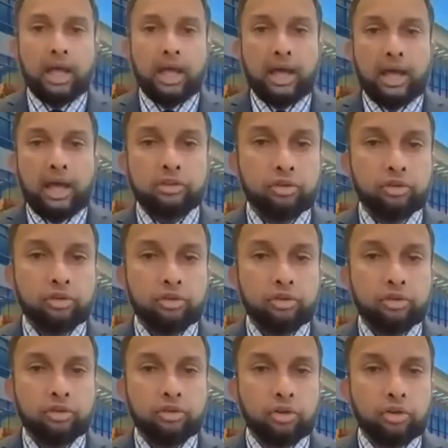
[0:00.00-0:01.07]
And
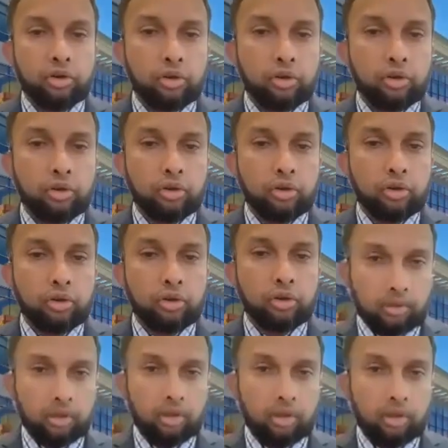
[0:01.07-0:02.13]
so
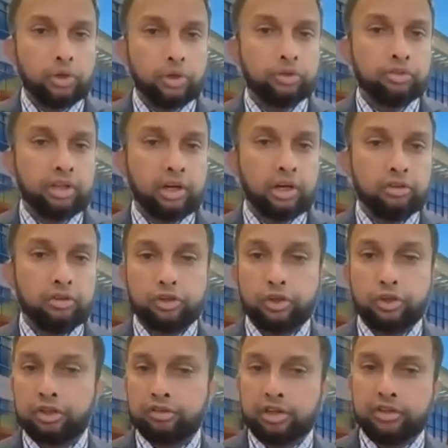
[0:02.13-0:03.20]
what you'll see here is you
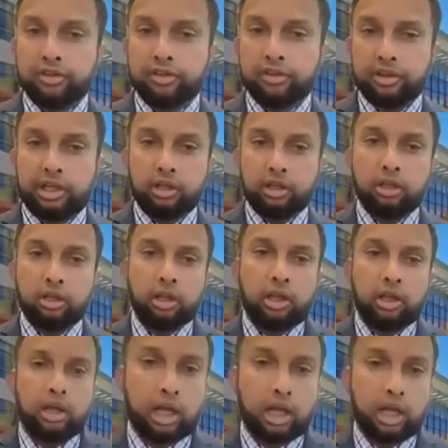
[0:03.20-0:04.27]
can see the needle
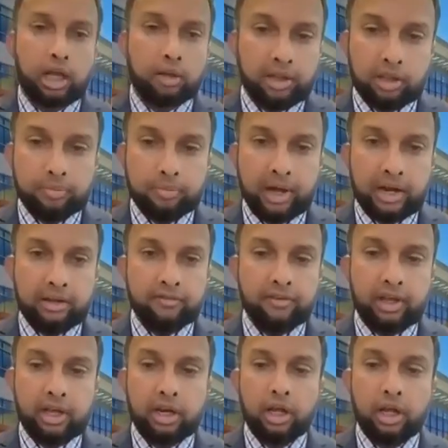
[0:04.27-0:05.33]
in the hepatic
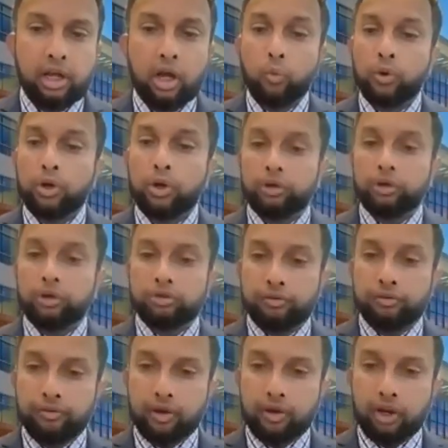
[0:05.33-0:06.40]
vein. We're going to
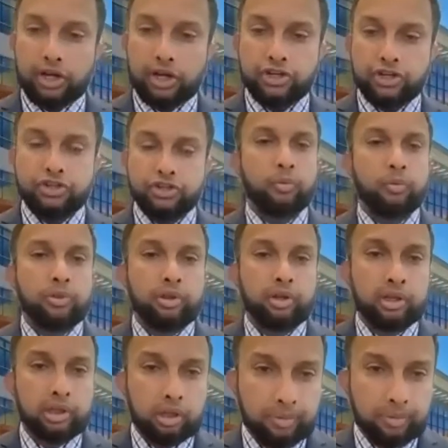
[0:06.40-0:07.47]
flush with a
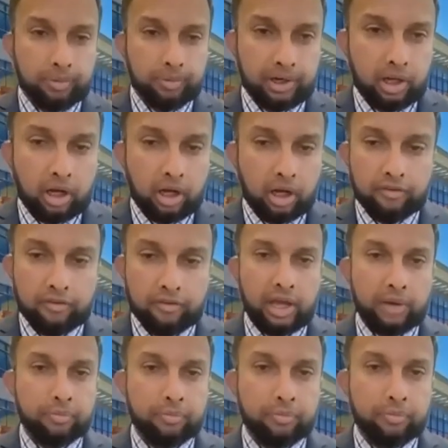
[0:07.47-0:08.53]
little bit of the
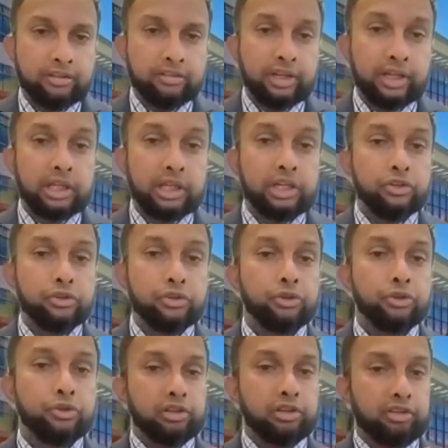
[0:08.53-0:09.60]
heparinized saline. You
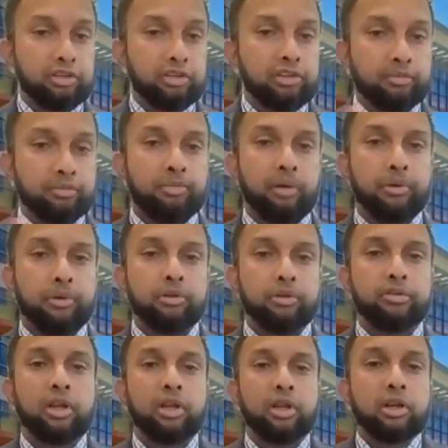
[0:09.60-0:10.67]
usually see some bubbles,
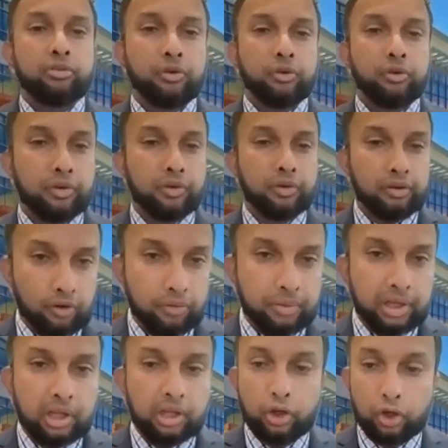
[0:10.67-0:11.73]
sort of
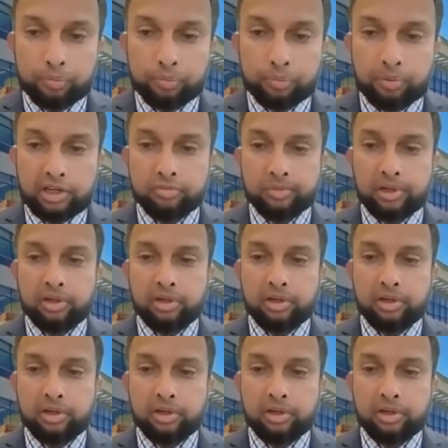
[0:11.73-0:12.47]
confirming good placement.